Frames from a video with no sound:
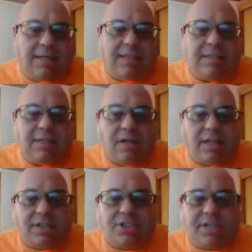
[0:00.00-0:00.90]

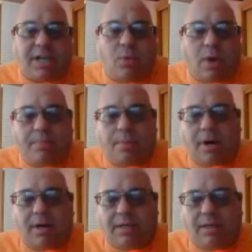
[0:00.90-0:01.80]
like
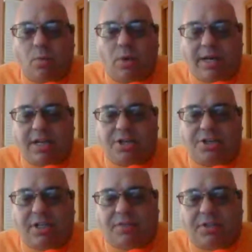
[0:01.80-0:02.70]
Saquon Barkley and what
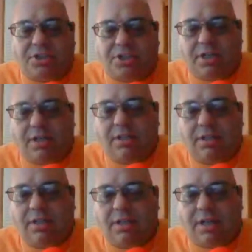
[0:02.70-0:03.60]
he achieved this
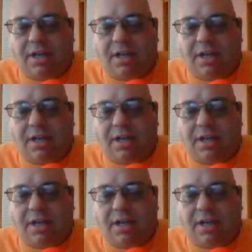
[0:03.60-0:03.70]
year,